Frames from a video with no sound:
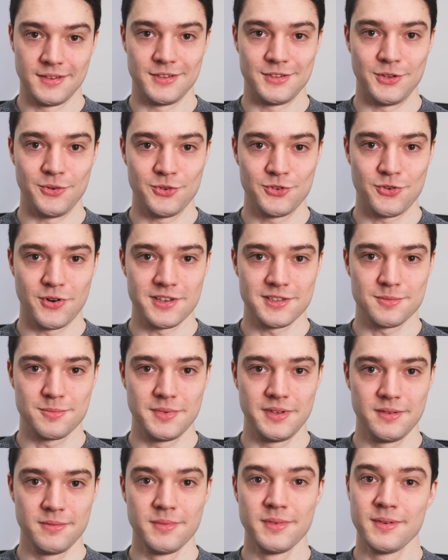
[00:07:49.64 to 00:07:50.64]
Don't trust
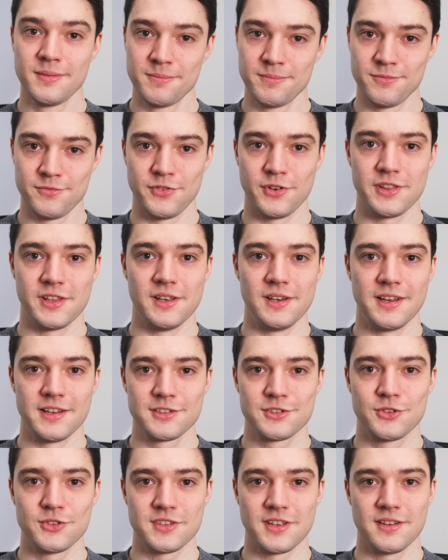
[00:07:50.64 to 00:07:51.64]
me? For the
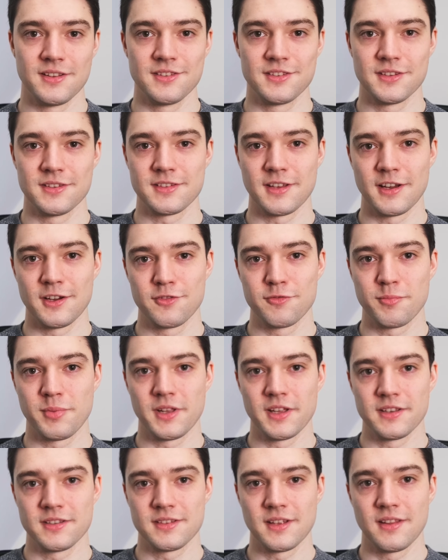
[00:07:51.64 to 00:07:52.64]
last two sentences I've
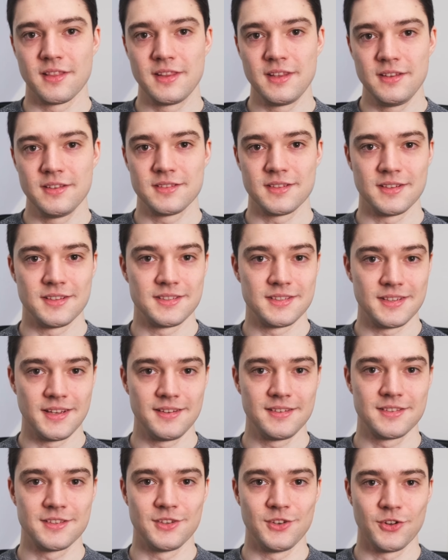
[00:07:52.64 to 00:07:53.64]
placed these
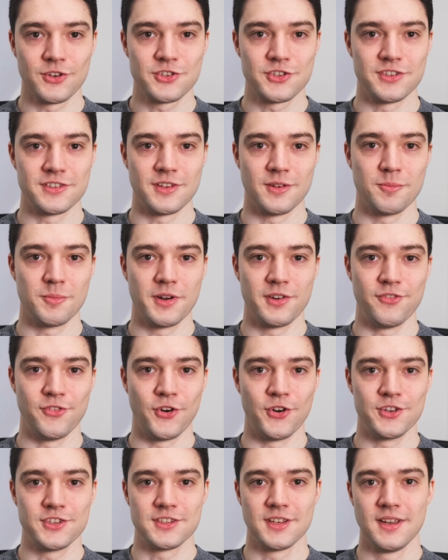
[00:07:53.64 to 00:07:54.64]
six notches on my
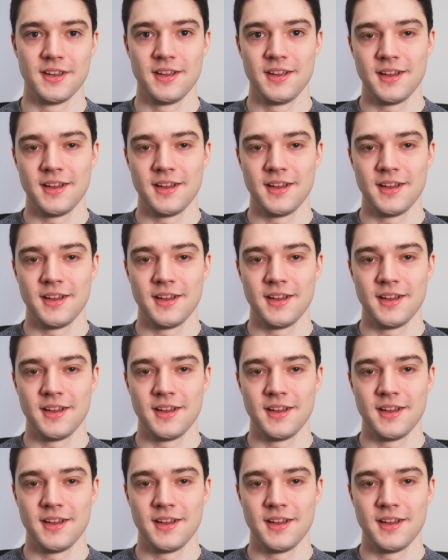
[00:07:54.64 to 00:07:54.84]
voice